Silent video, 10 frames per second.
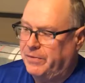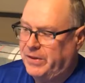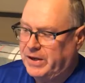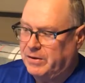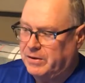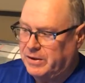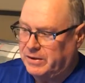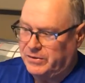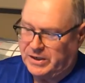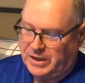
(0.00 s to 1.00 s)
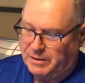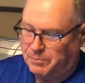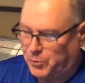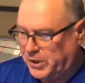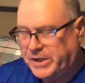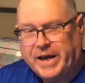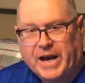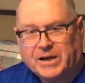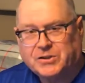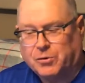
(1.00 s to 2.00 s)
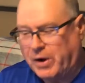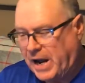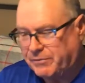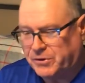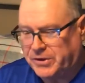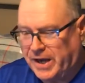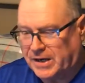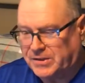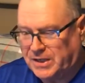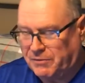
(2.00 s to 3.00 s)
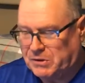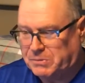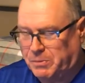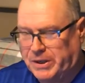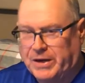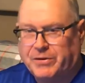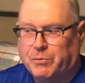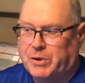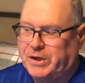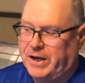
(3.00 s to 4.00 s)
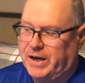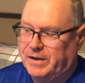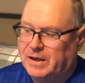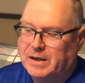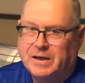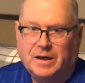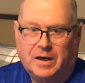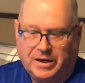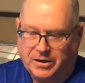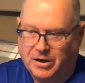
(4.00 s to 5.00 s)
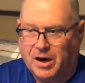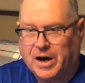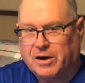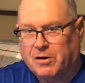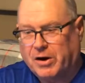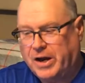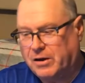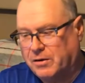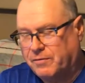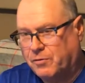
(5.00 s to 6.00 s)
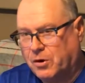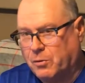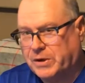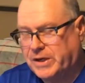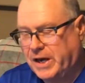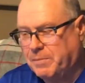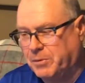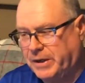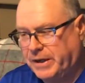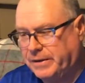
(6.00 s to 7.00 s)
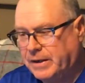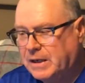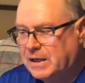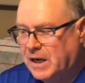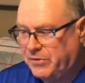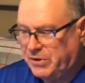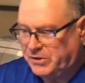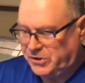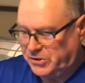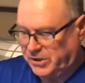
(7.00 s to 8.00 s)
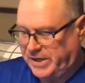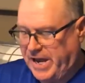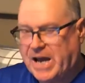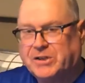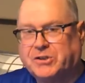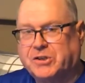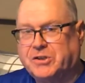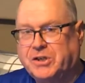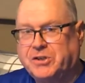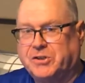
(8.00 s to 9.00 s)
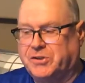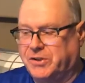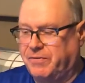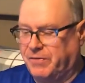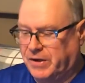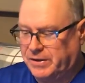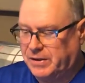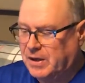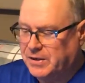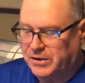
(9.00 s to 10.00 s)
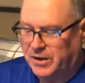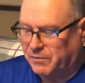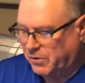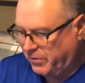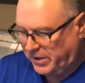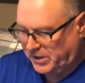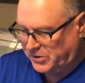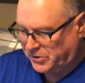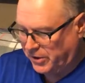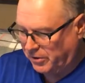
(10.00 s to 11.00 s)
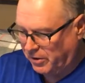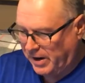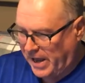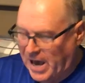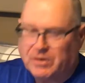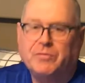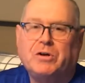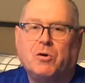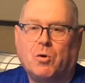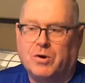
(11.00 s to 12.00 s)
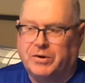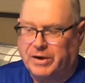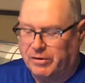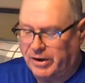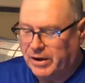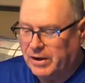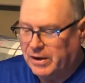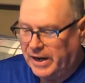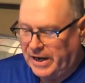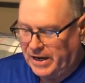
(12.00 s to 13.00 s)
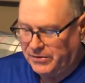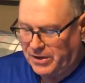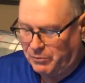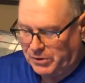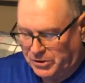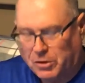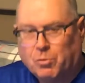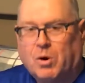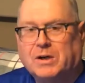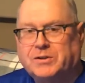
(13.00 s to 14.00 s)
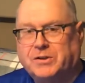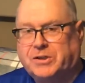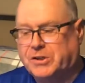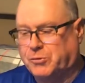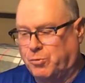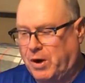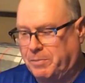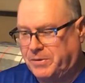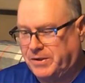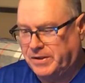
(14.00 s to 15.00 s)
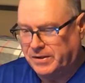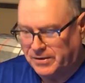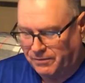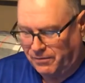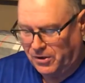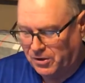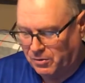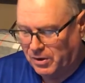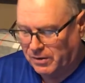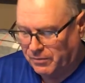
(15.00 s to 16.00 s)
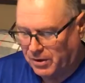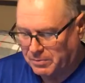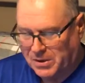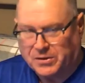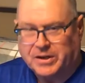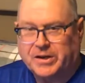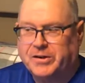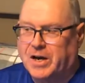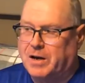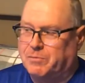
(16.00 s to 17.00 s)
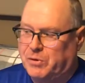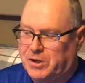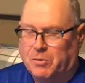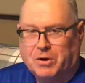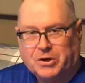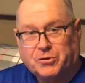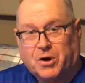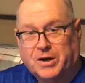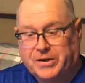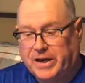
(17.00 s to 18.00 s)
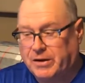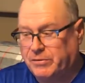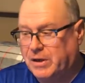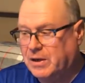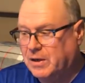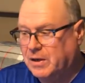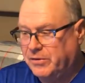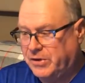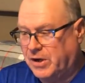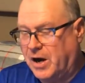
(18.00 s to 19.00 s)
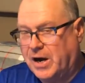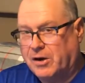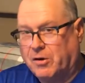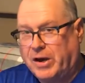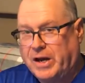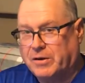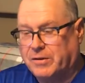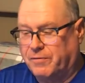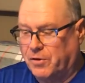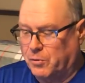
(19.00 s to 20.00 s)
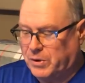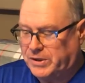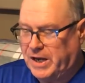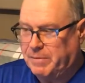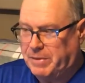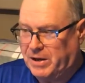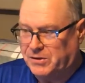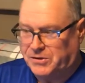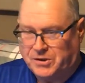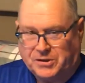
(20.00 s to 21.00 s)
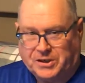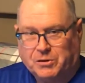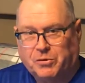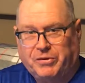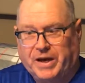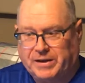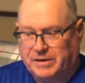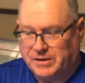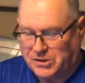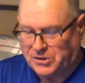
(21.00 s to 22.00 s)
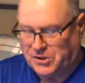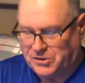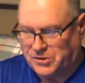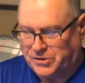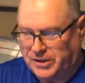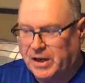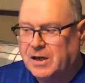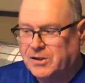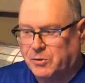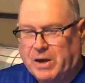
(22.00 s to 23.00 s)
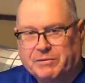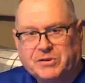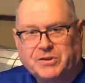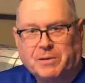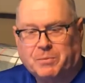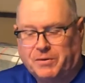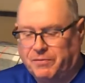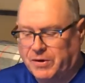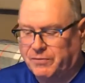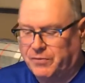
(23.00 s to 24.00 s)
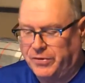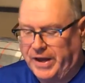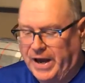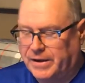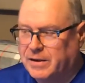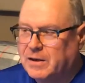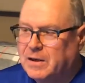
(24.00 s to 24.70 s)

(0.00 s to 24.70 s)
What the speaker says: Then the pre-tax or after-tax savings plan that we get in an IRA or a 401k plan, and then just a cash contingency fund to cover things that are out of the ordinary and that we don't want to disrupt the flow of our monthly income. We don't want to draw down the IRA or the 401k balance to deal with that contingency, so we have a separate fund for that.